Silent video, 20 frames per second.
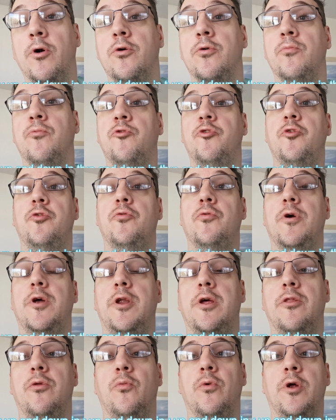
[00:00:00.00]
welcome to
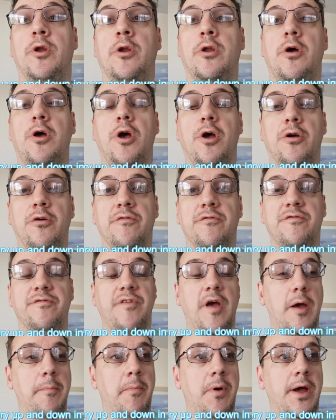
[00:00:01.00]
another one
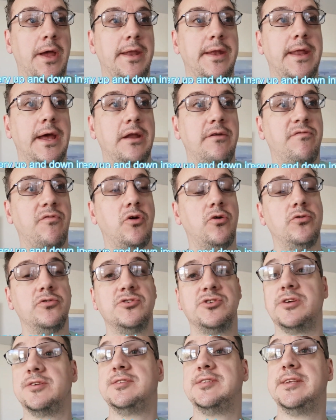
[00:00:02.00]
of my dad
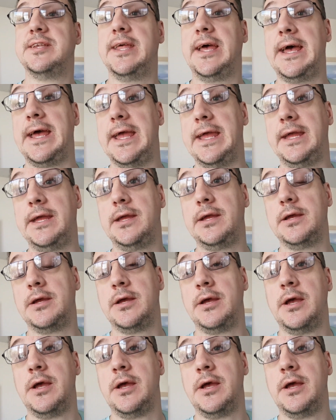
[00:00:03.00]
vlogs. Today